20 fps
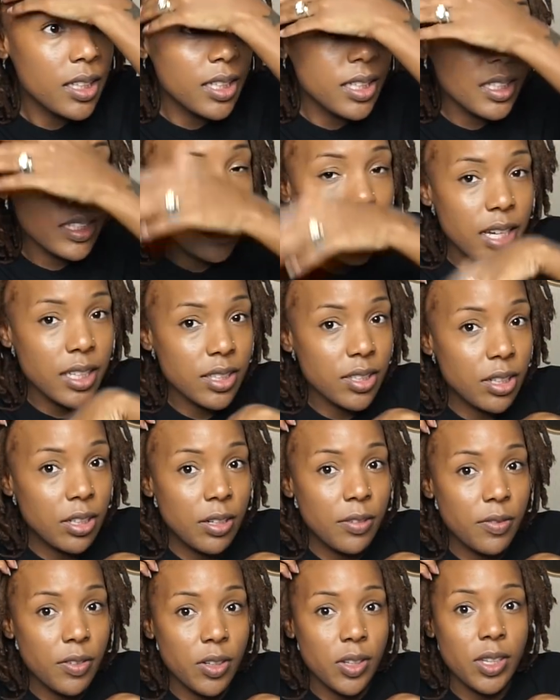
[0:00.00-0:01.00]
this side
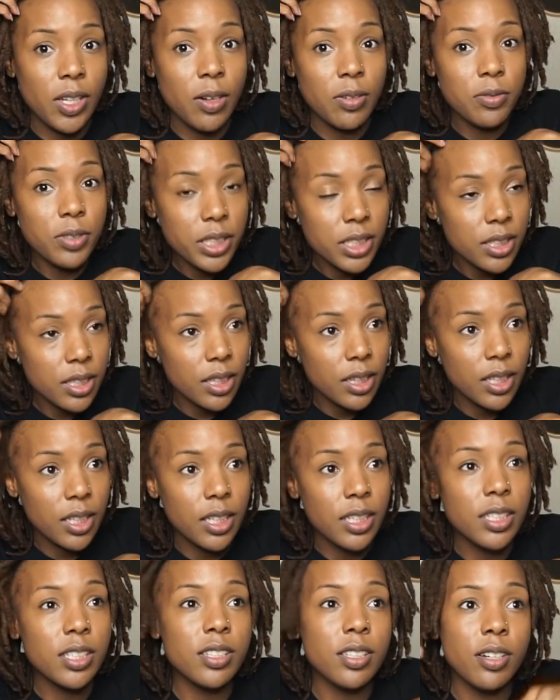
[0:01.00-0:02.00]
started falling out
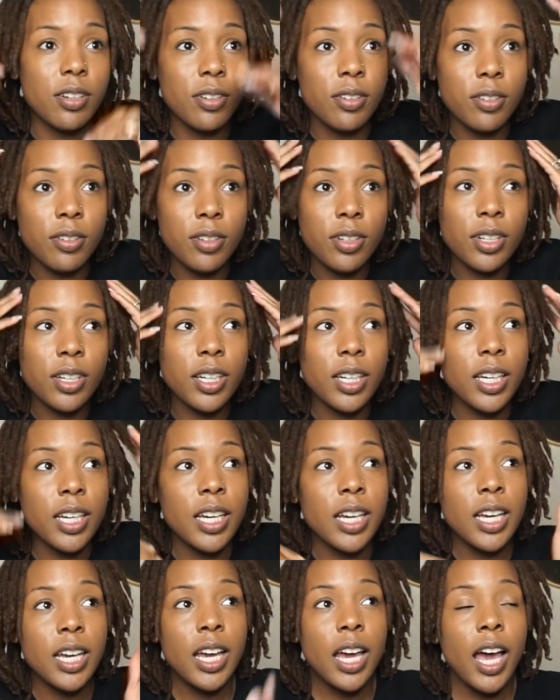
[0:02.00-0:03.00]
recently. So
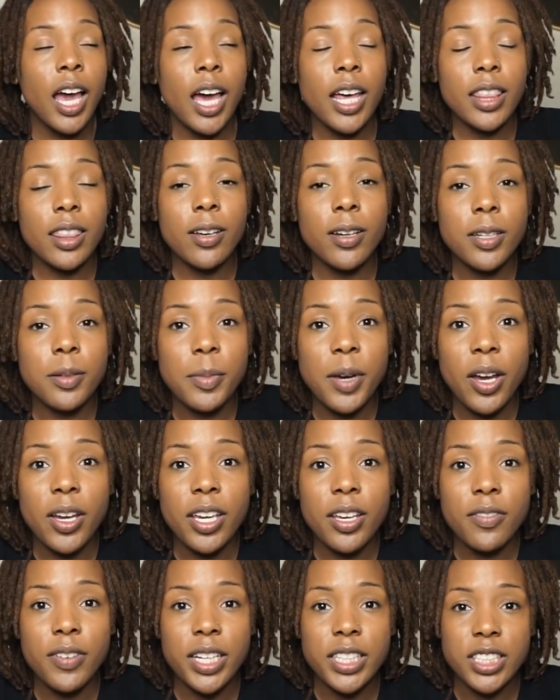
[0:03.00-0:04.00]
I thought about
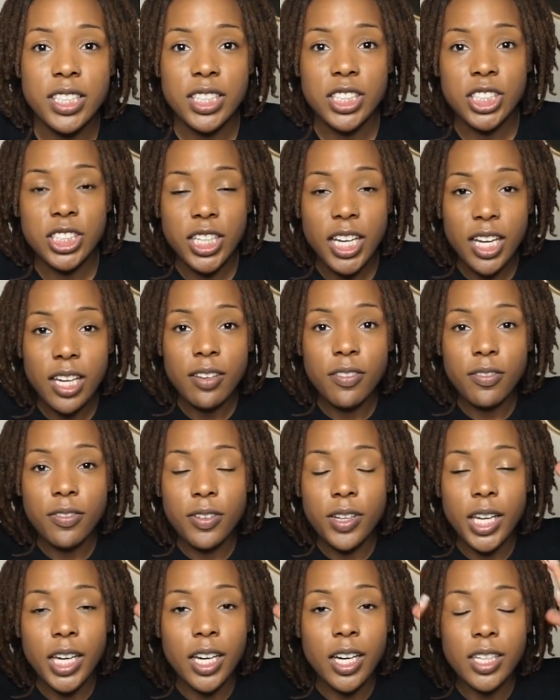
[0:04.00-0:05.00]
if I just shave
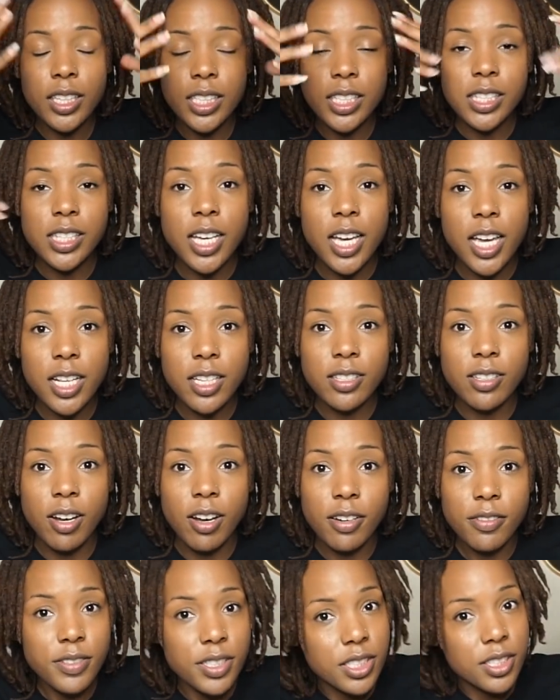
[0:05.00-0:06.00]
the sides
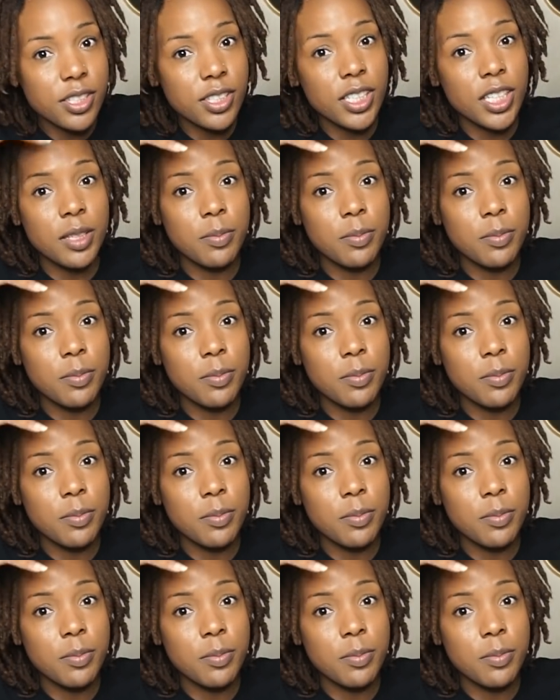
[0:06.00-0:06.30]
off and just